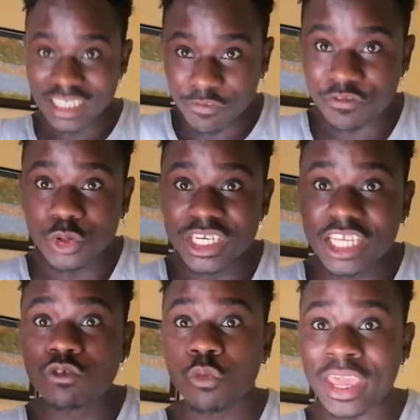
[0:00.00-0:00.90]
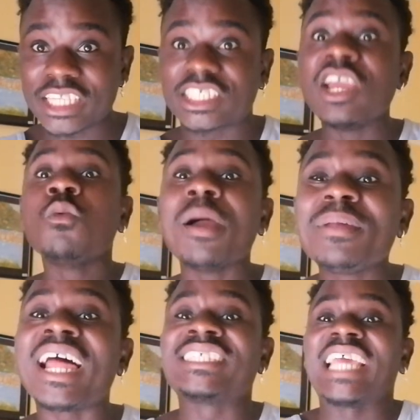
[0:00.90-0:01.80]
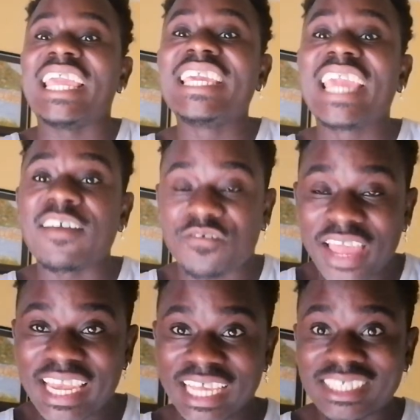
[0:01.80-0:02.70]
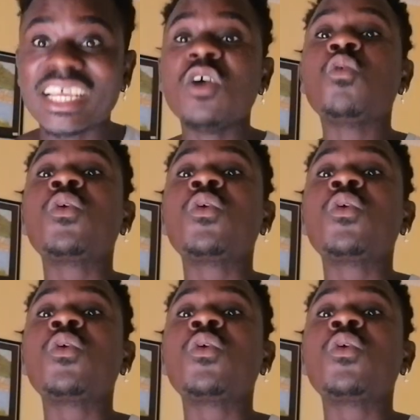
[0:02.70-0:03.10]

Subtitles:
If you need winch, where be like say it get feathers,